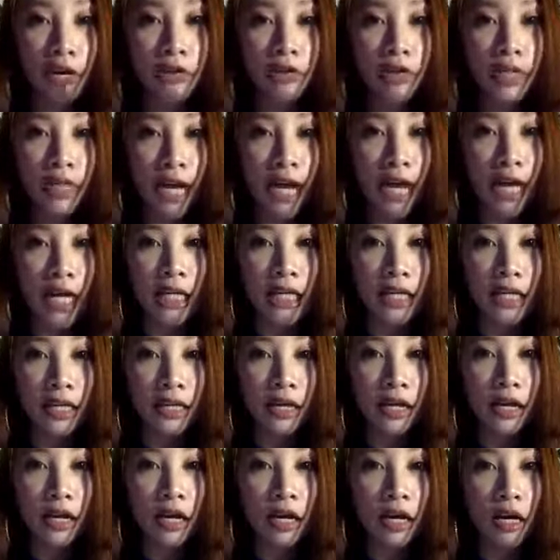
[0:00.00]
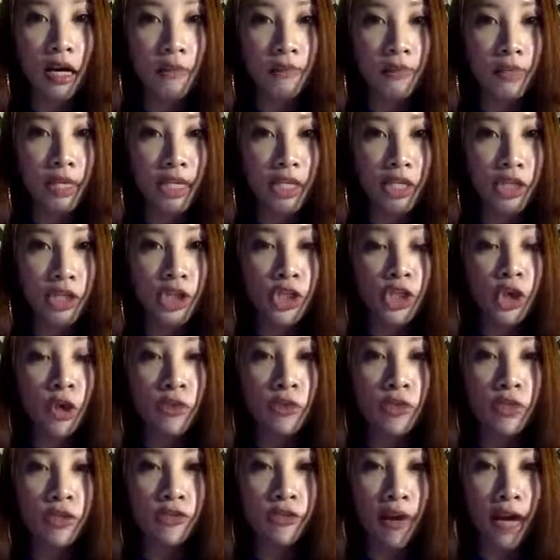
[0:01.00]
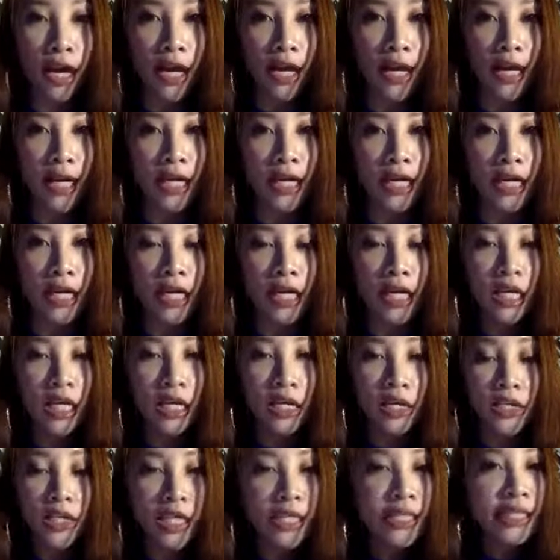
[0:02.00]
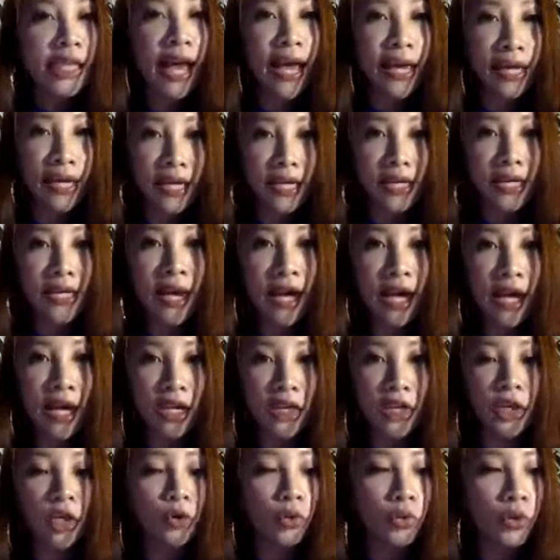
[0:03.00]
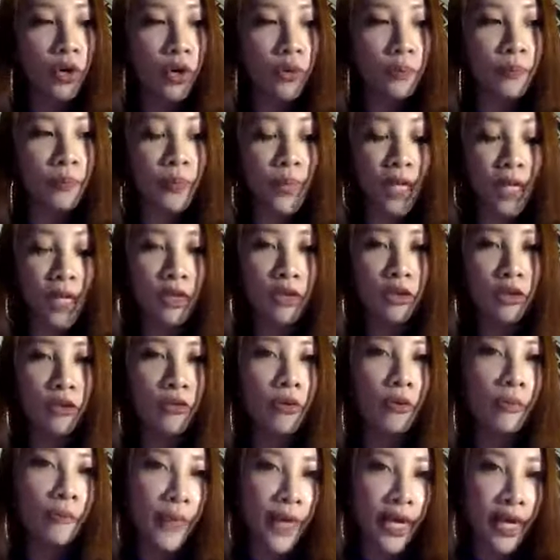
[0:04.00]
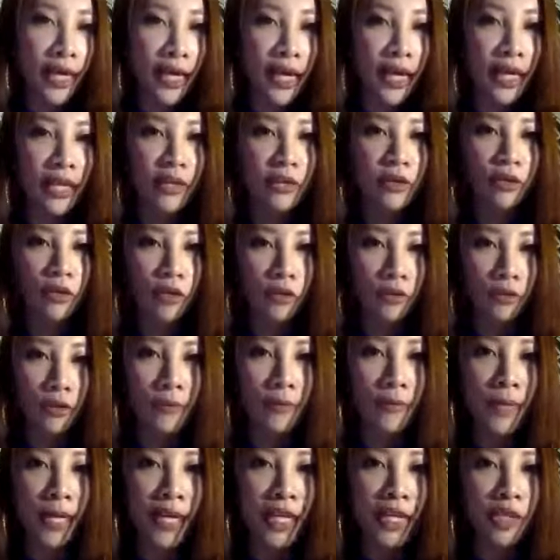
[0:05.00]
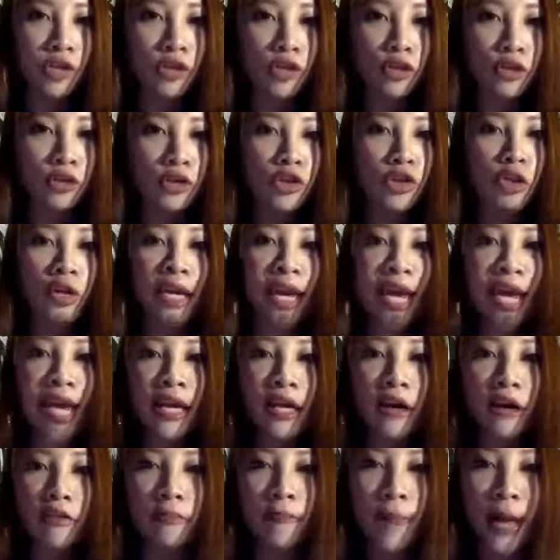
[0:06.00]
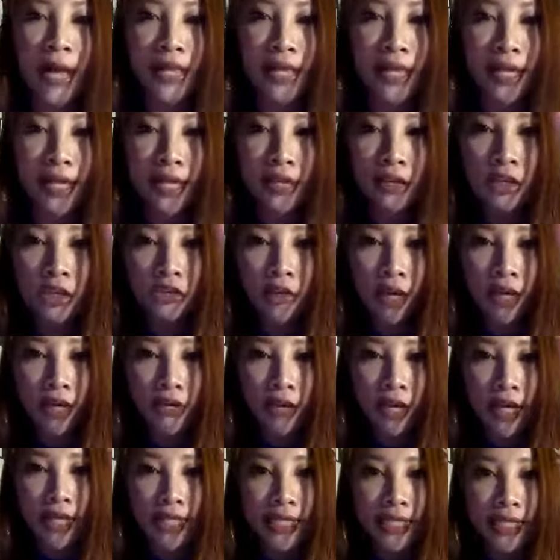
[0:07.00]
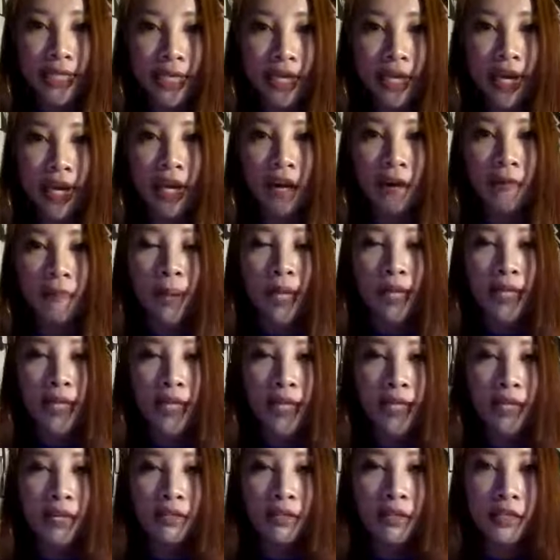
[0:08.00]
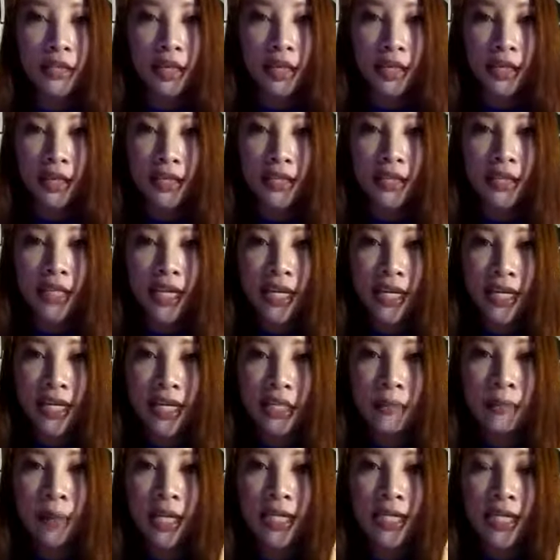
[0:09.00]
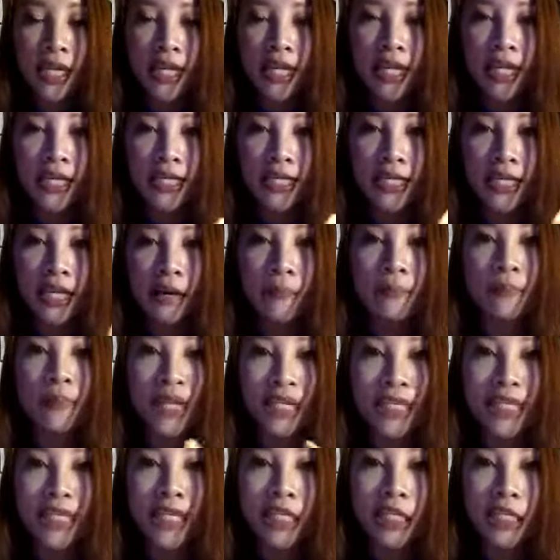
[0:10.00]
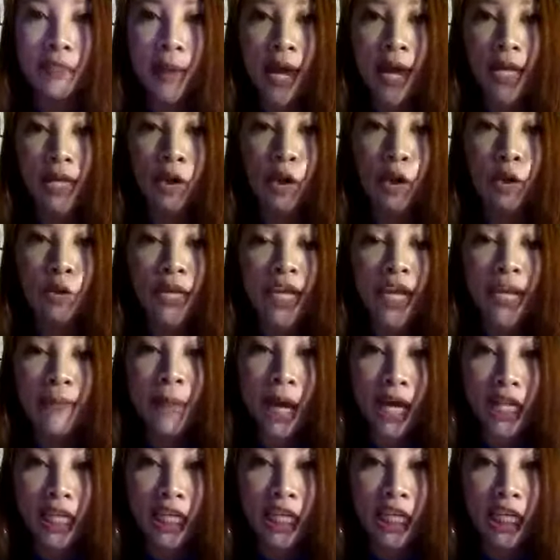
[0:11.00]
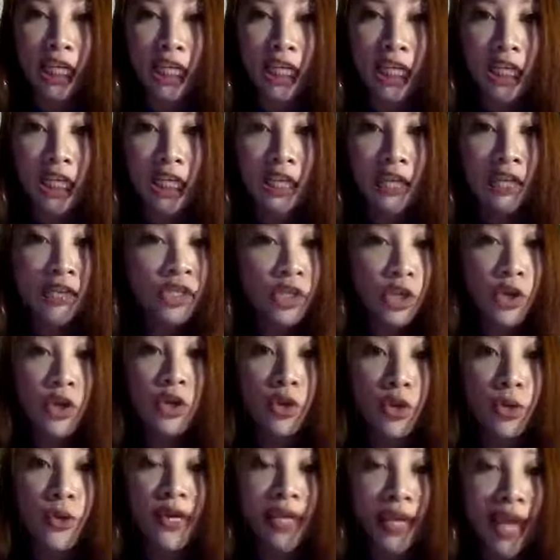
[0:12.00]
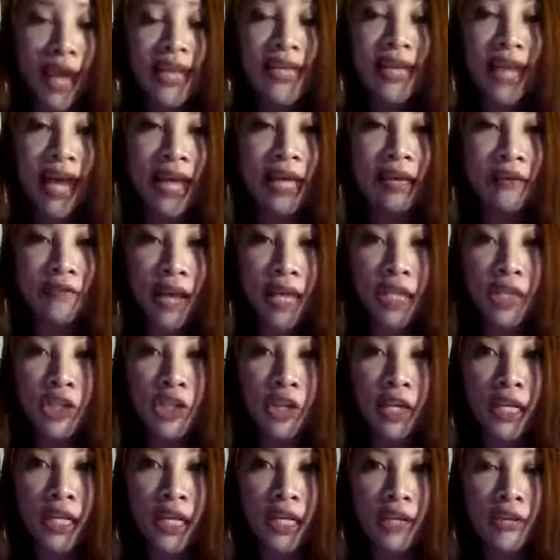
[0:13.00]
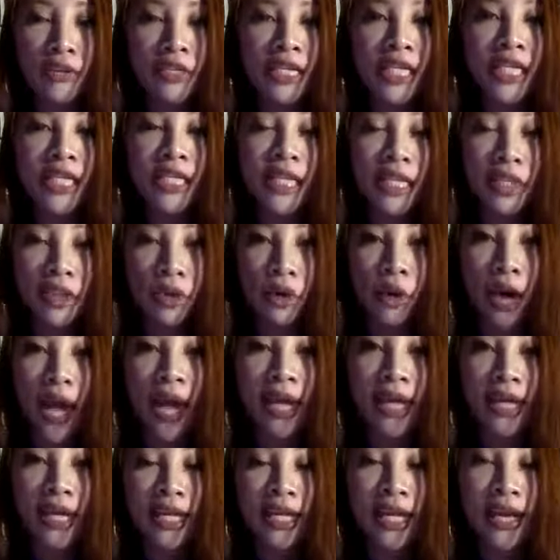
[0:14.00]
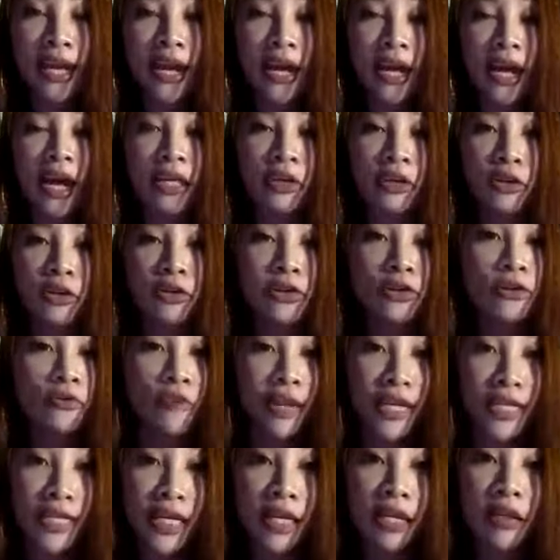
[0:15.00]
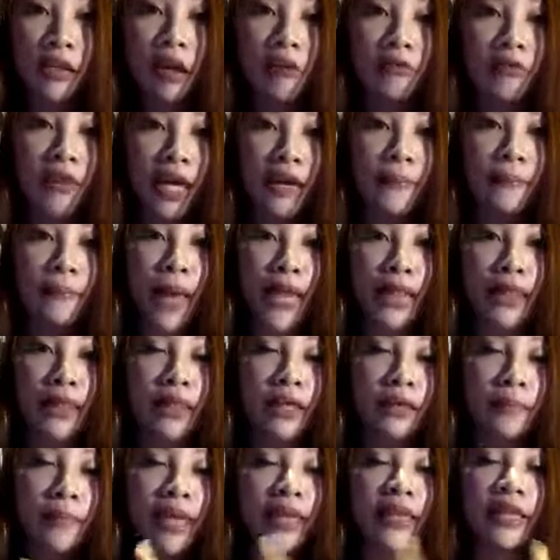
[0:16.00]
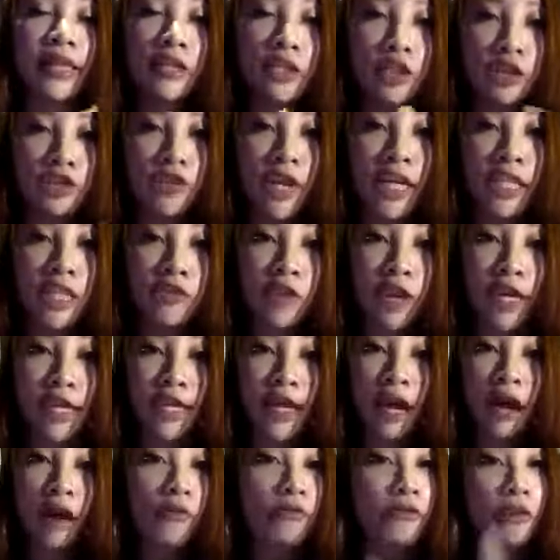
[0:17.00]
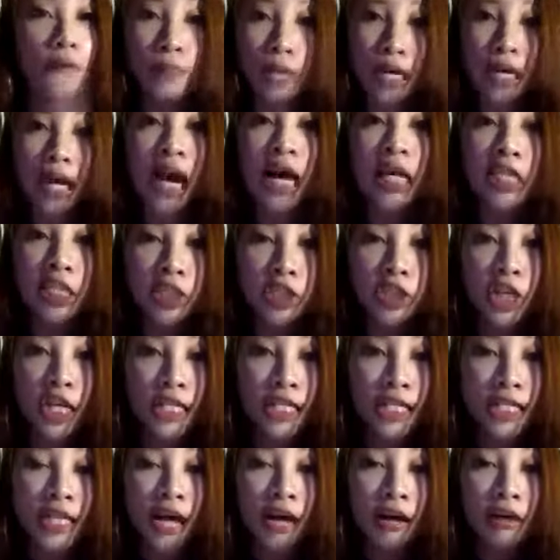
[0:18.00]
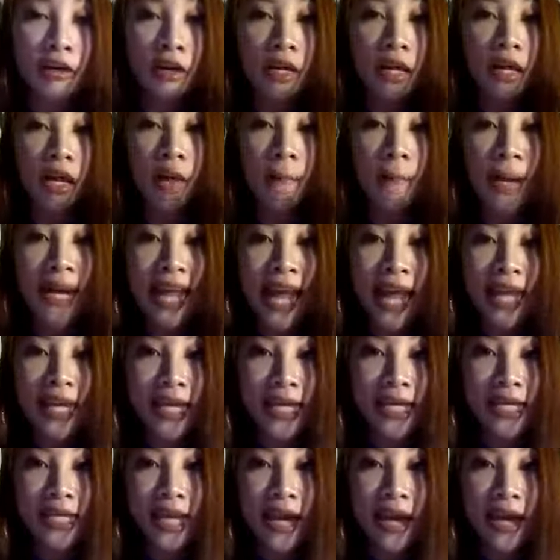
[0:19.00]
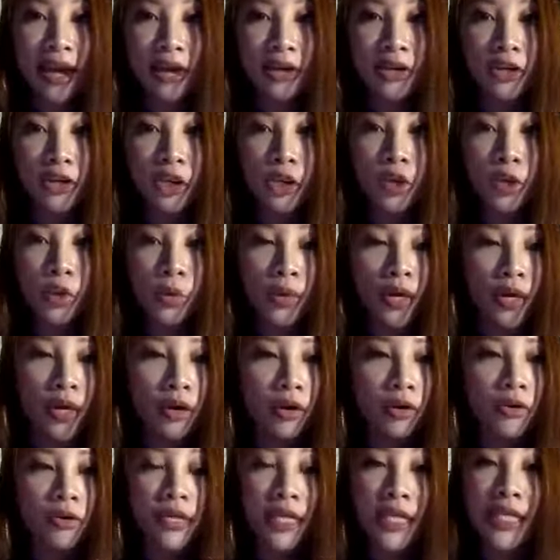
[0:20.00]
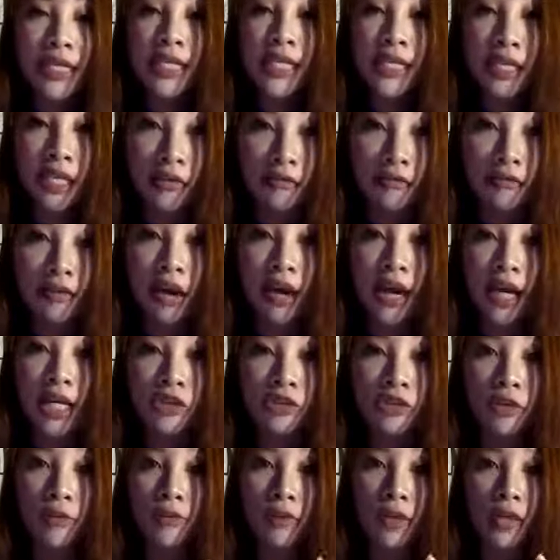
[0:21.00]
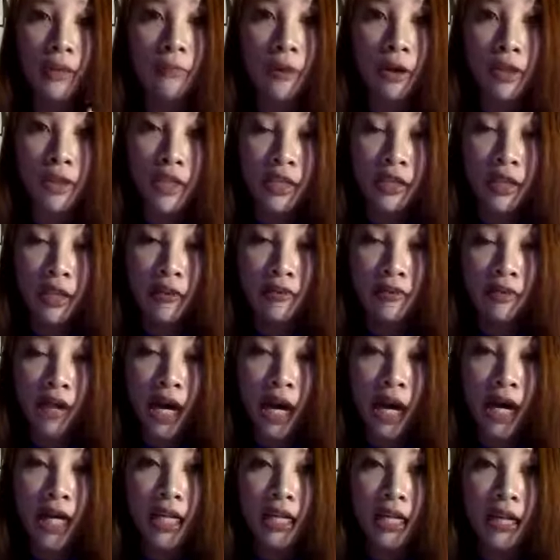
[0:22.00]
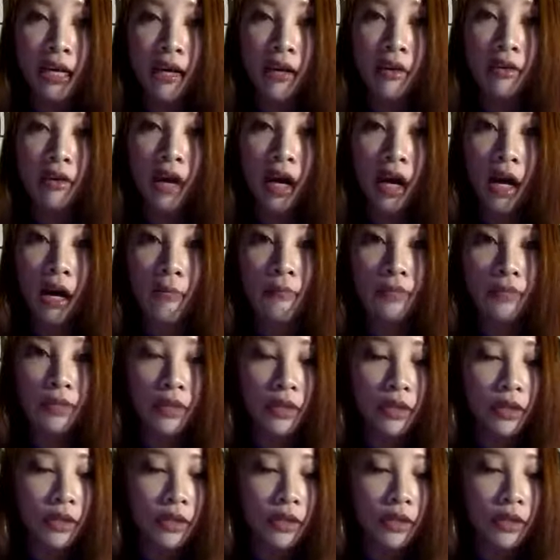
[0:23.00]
good card. Um, it shows, right, just hang in there. You will be, you will make it, you will make it through. So King of Pentacles, right, you can see King of Pentacles. You see, this person is a businessman holding money. So you will get there eventually. You just need to hang in there. I know you're facing a lot of like men mental stress right now from the cards just now, but hang in there. You will, this is a very extremely positive card. Um,